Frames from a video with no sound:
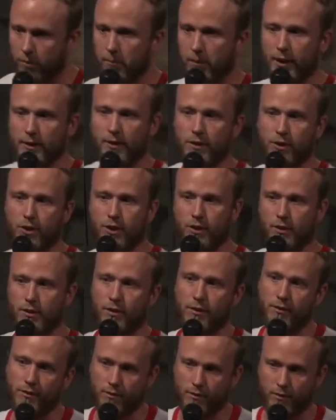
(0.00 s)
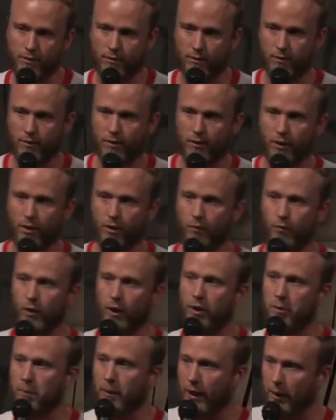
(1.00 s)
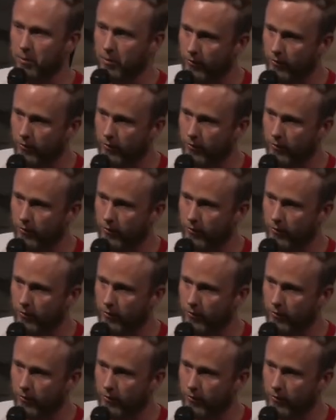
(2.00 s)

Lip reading: messages. You've read the Bible